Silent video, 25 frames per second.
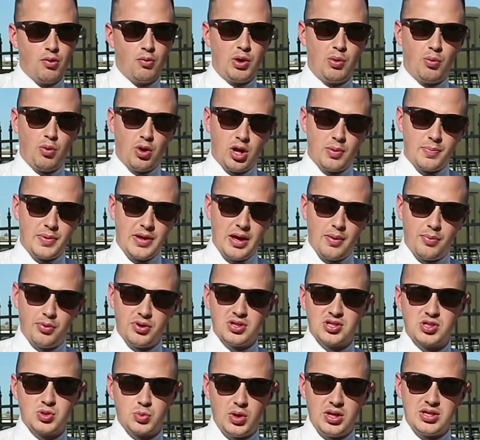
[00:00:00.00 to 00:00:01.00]
We want to be able
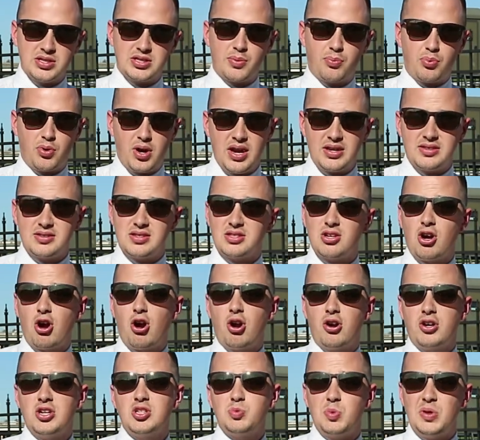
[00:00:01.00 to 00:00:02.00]
to squeeze the brakes as
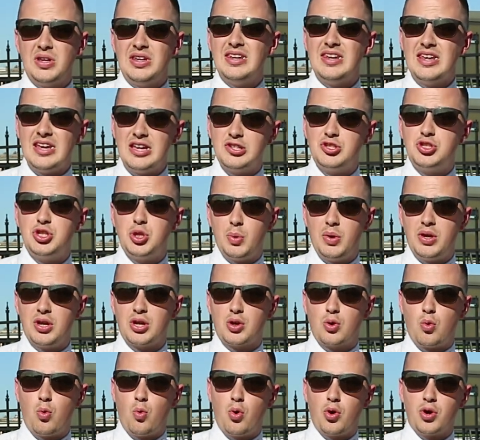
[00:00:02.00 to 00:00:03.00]
hard as we need to in
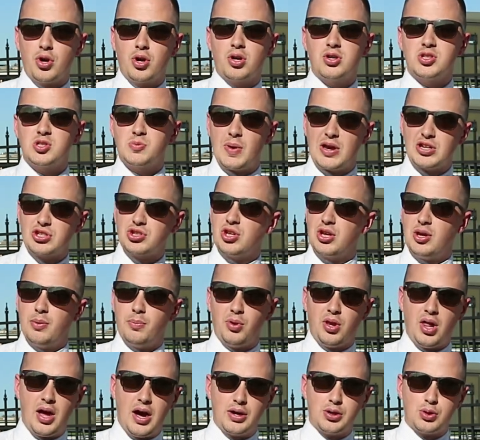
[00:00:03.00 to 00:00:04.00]
a corner, especially a
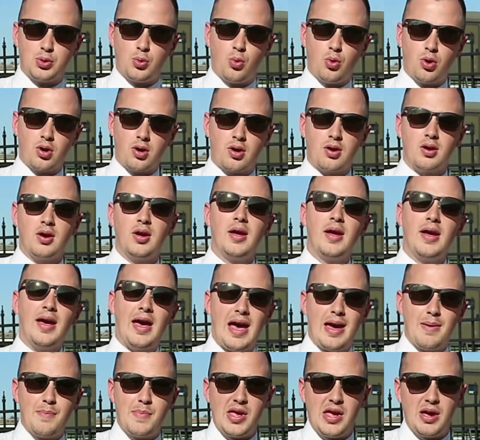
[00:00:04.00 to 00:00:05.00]
blind corner,
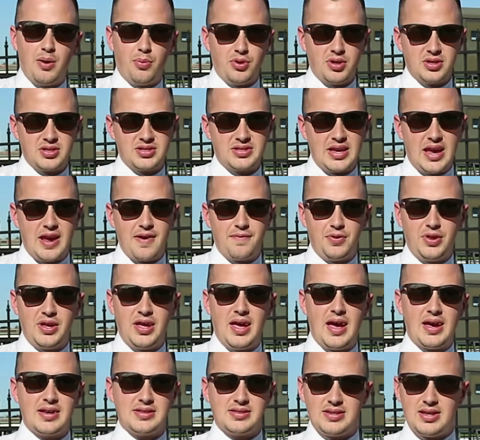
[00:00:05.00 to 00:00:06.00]
and be able to
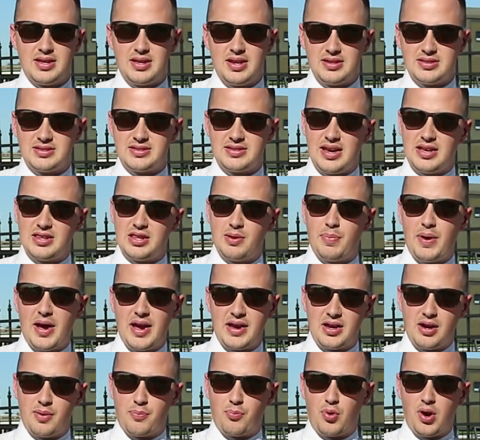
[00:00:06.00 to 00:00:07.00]
safely exit and stand the
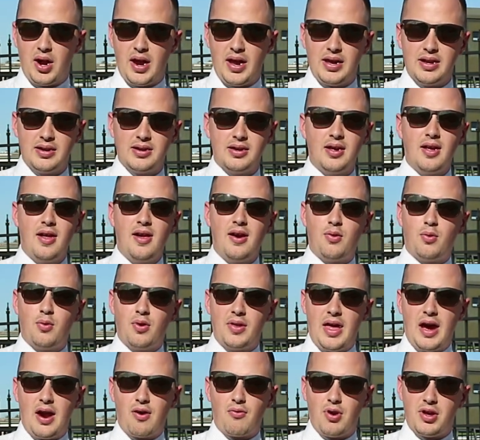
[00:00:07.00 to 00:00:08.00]
bike upright
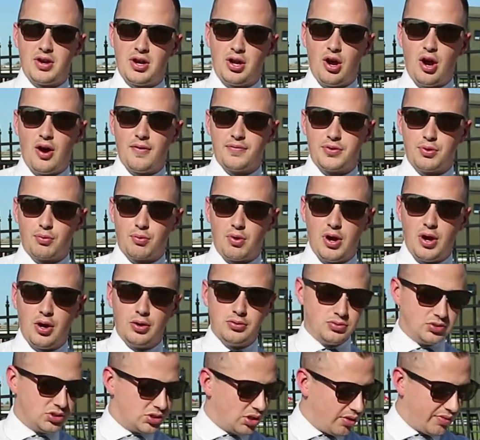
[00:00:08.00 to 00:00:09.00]
without running off the
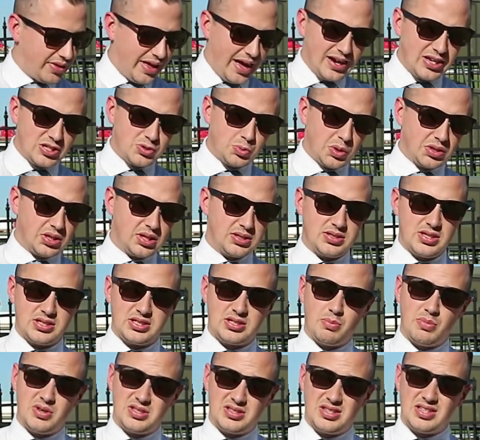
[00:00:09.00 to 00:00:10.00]
road. So that is what the
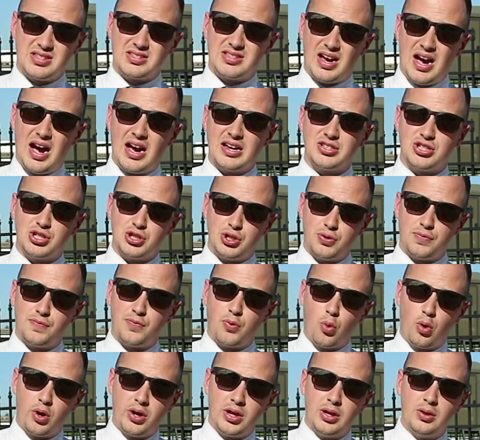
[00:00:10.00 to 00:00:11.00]
system is designed to do
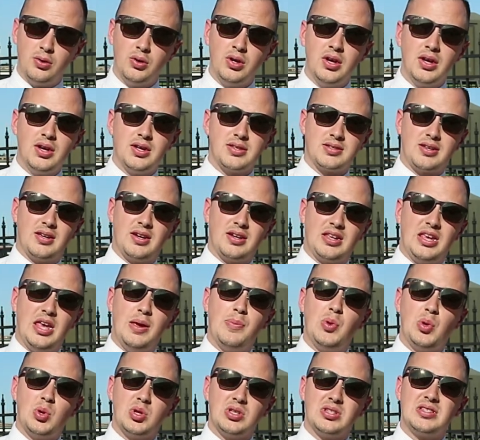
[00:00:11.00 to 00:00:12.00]
for you. It's going to
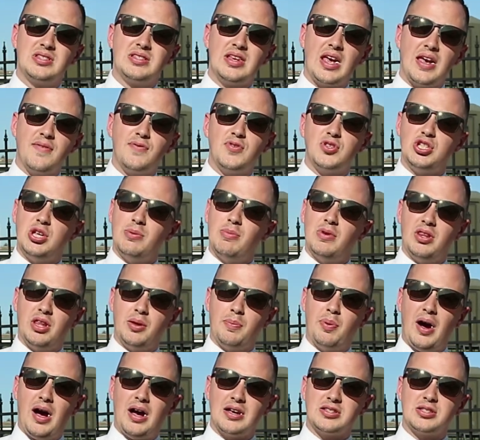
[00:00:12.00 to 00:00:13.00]
keep you as safe as
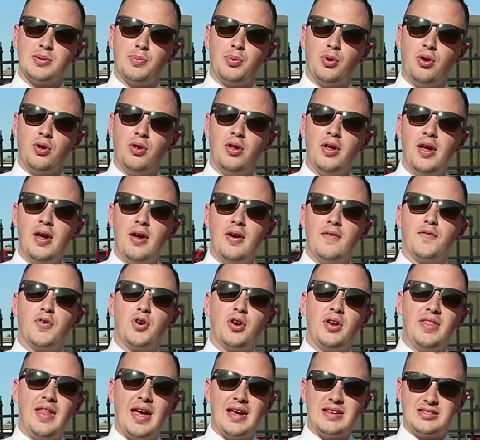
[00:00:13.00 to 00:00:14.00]
humanly possible
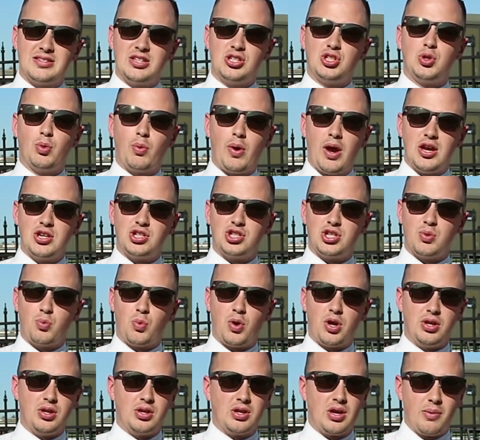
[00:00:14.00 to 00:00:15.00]
for in that situation
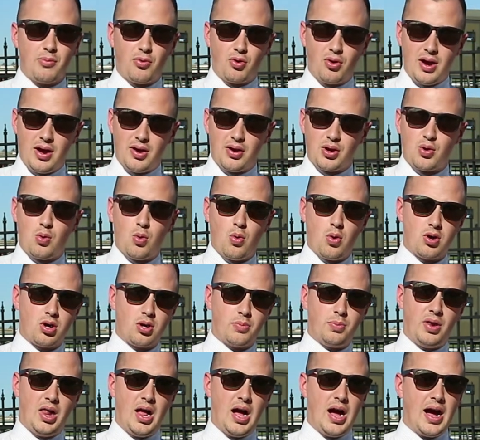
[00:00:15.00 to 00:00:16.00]
where you come around a
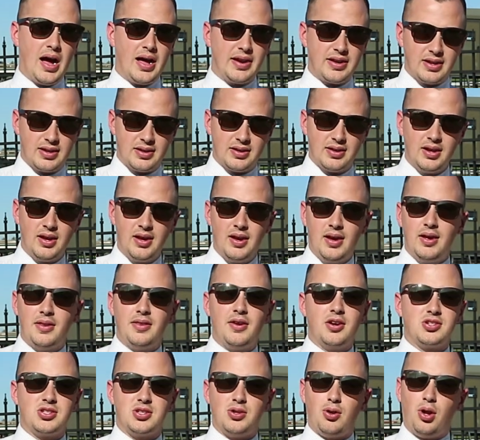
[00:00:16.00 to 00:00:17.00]
corner blind and
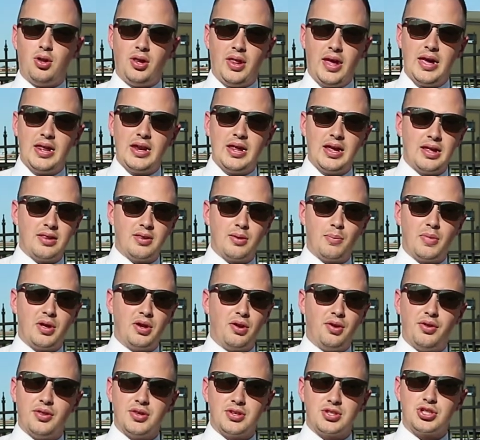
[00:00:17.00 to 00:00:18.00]
there's an old lady in the
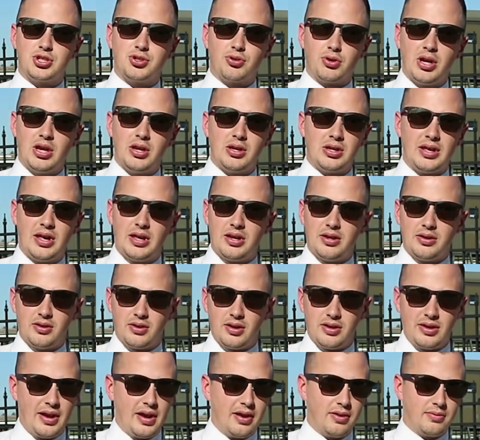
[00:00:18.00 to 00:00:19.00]
middle of the street getting
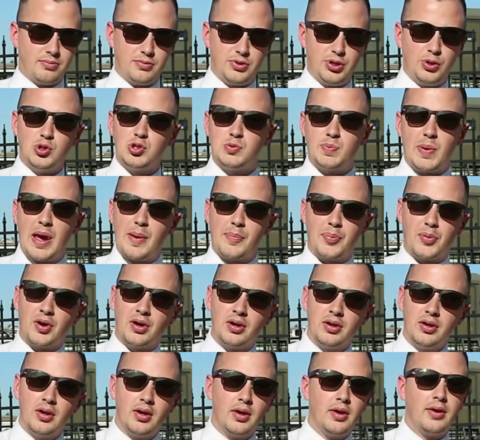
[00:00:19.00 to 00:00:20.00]
the
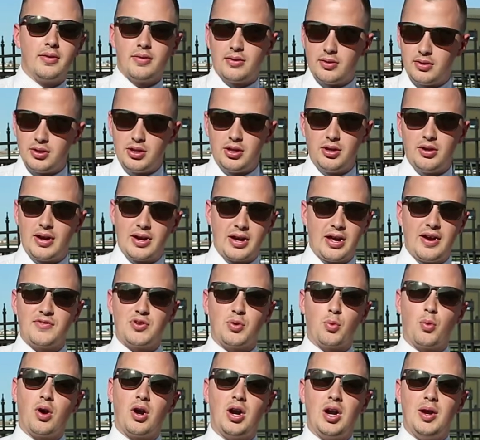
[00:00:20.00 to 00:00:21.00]
newspaper. You're not going to have
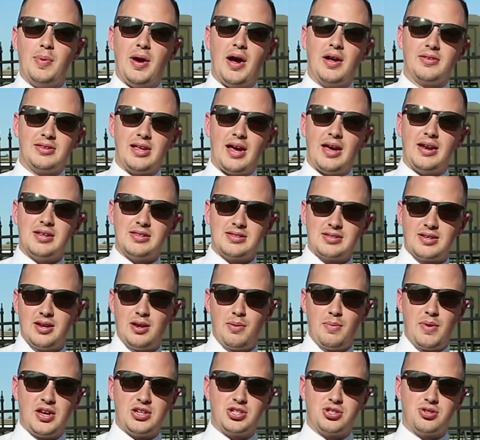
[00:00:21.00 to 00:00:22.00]
to worry about that. It's
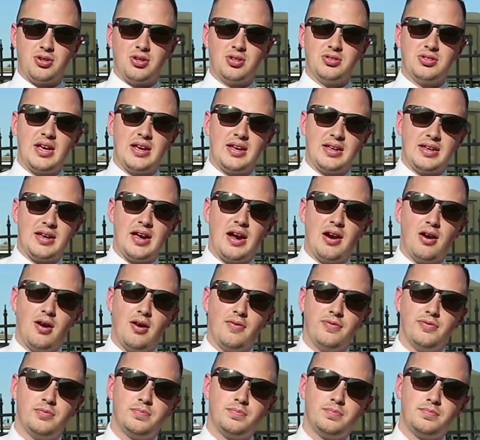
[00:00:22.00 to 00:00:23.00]
going to make sure you're taken care of.